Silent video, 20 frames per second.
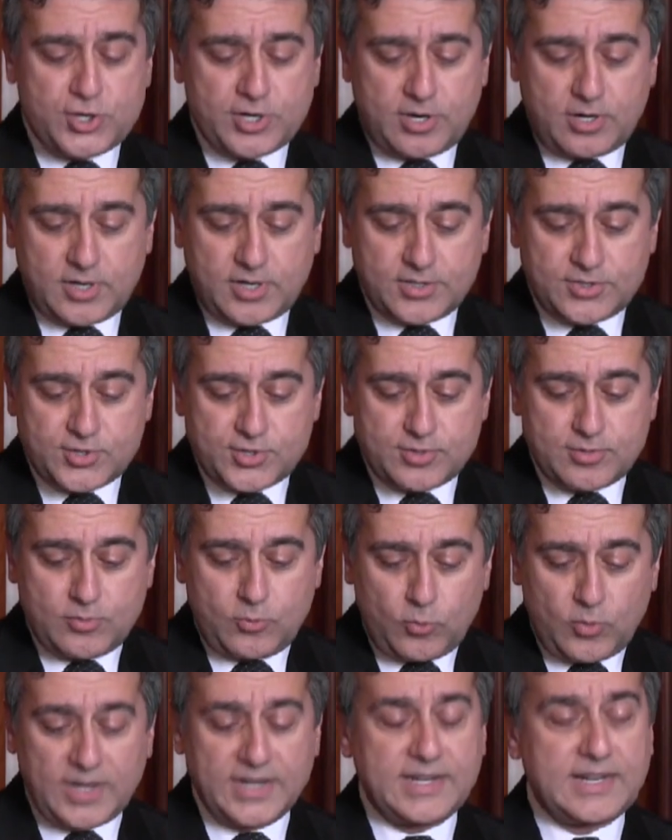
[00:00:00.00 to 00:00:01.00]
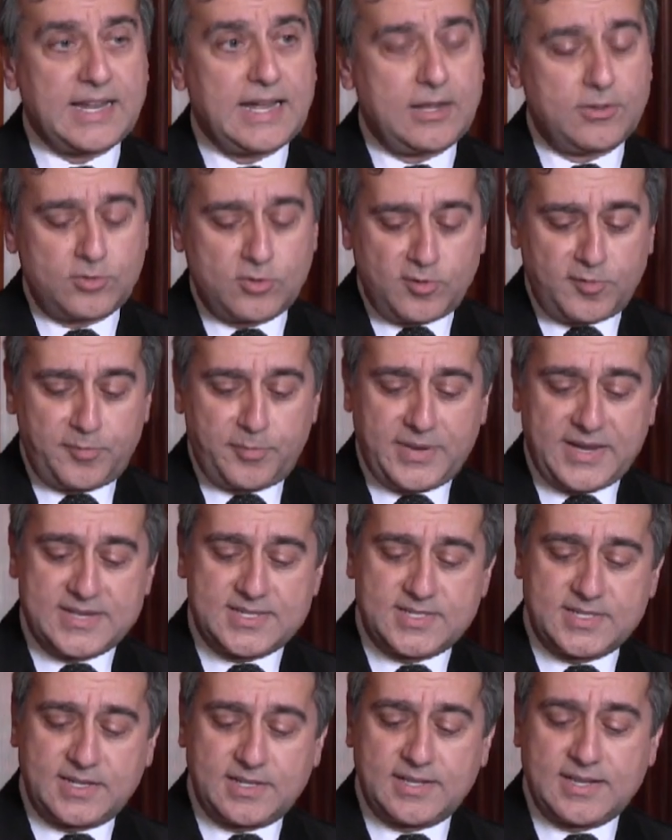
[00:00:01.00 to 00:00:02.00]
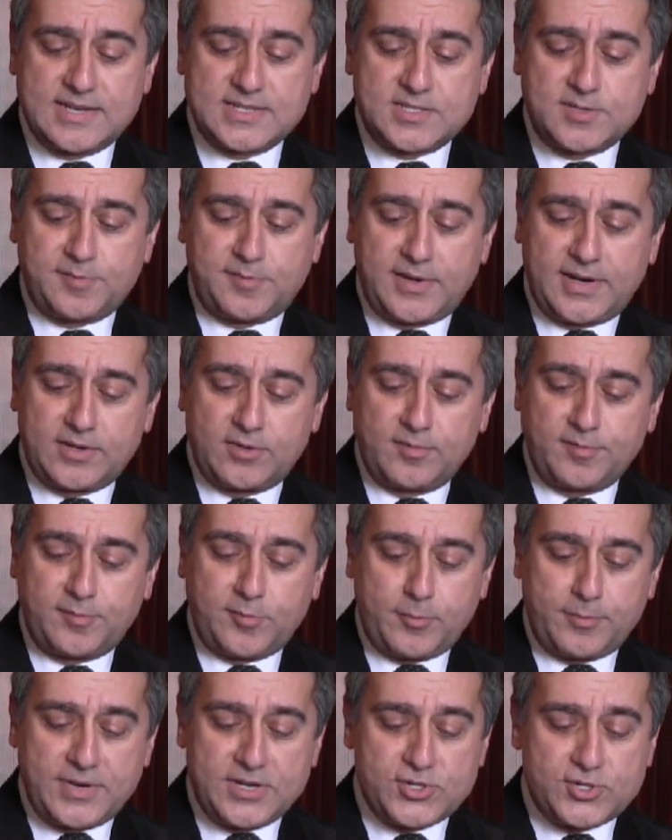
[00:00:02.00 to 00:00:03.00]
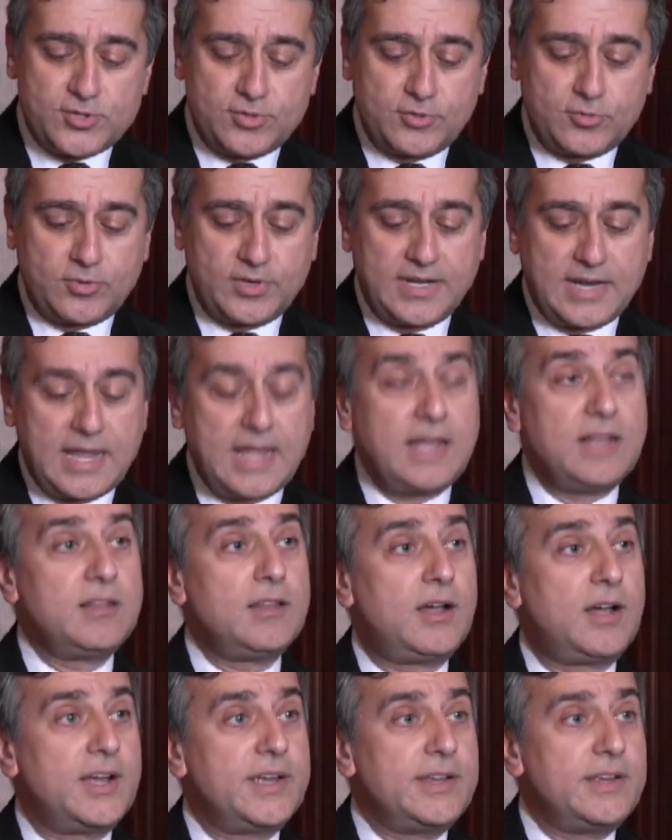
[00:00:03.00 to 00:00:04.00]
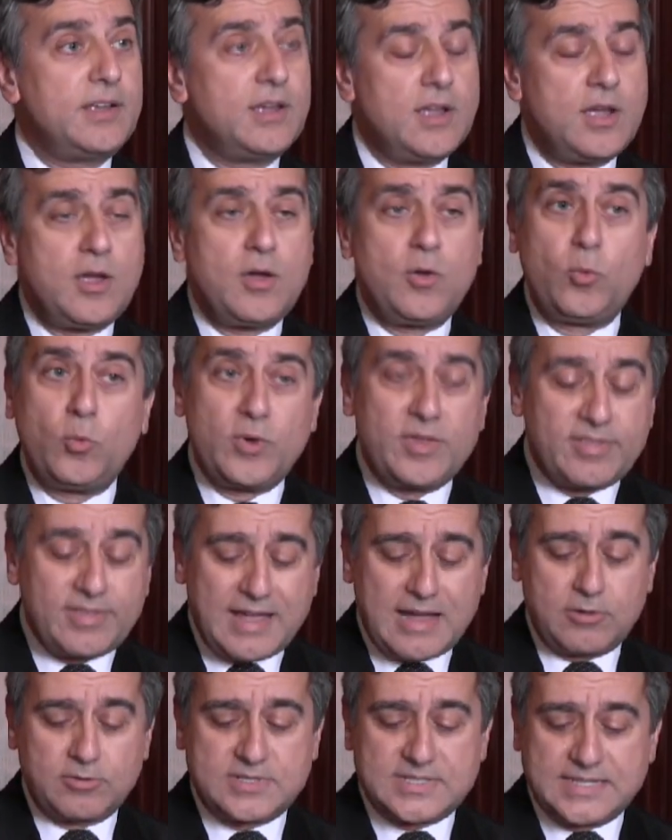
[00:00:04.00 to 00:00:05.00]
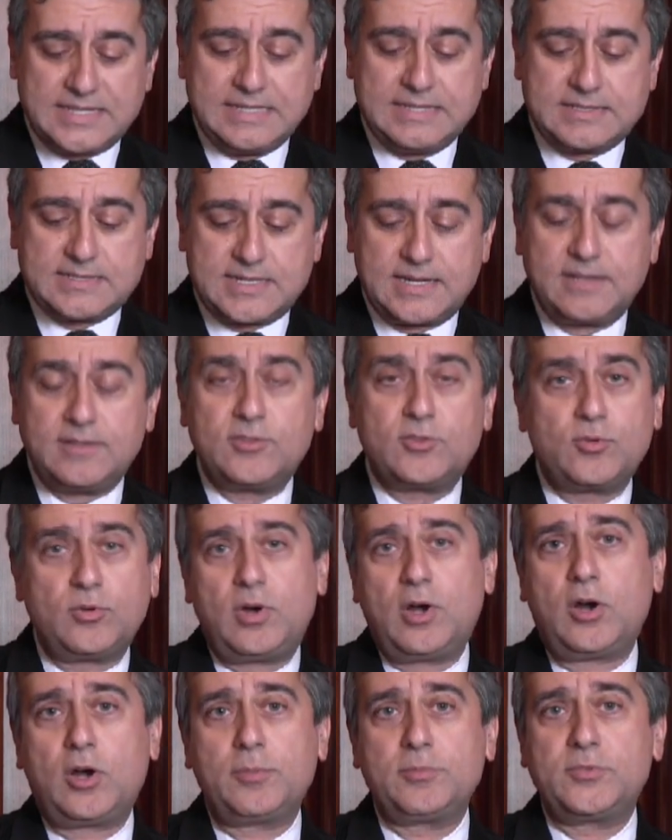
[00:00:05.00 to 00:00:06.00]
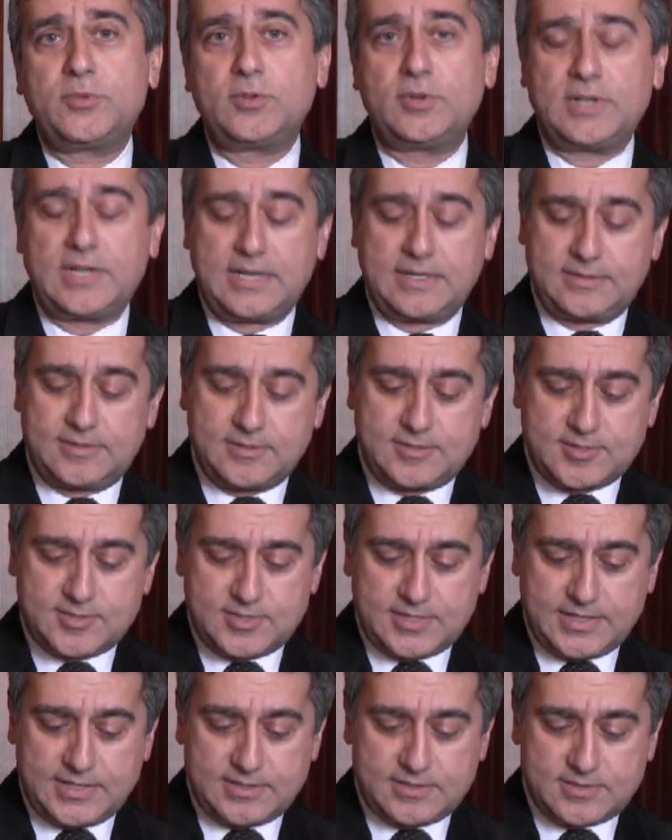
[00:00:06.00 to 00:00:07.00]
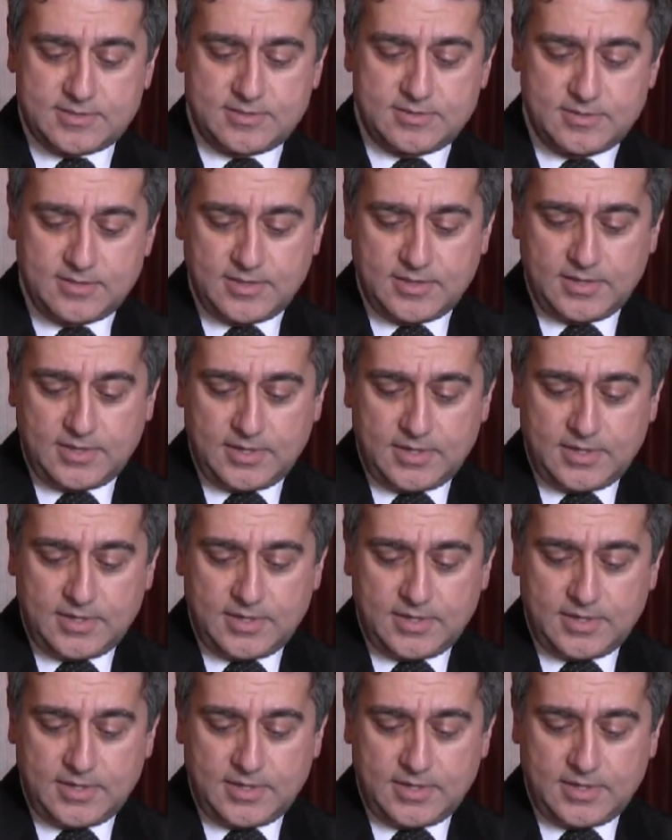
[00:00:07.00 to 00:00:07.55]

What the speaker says: charge, one count of passing classified information to an ally without intent to harm the United States.